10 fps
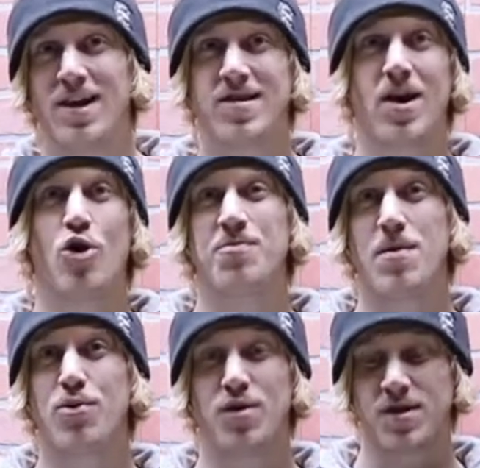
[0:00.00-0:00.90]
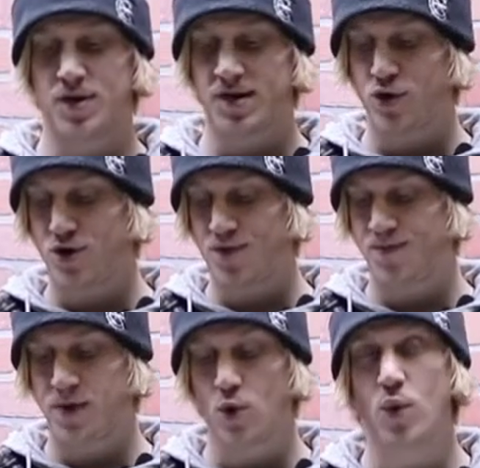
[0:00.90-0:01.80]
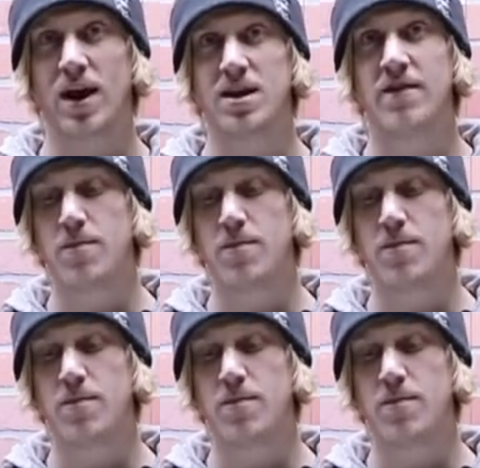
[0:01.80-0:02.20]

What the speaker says: headset on my personal scooter. What I love